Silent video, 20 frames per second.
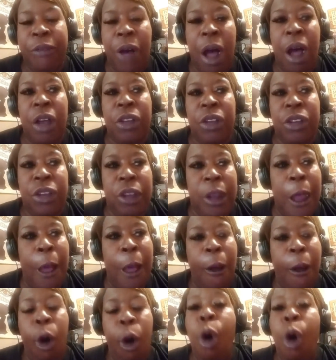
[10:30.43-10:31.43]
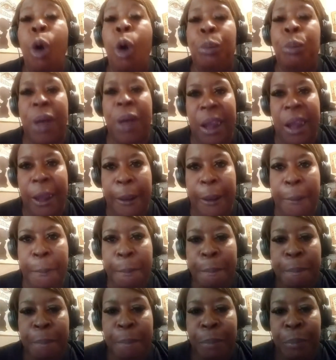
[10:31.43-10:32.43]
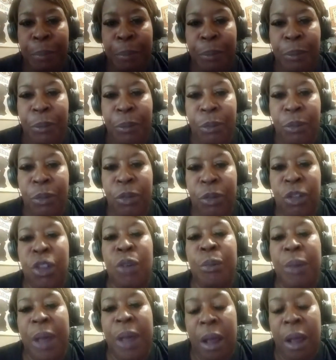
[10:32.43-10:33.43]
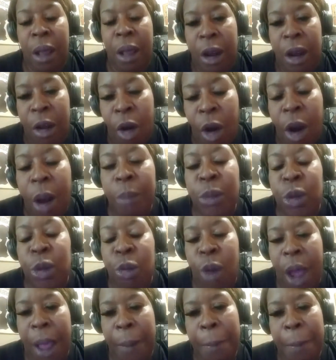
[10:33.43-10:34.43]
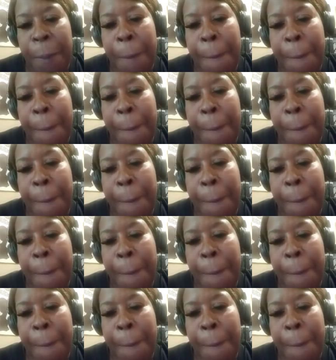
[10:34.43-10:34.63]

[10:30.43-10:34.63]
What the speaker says: us open to be in harm's way.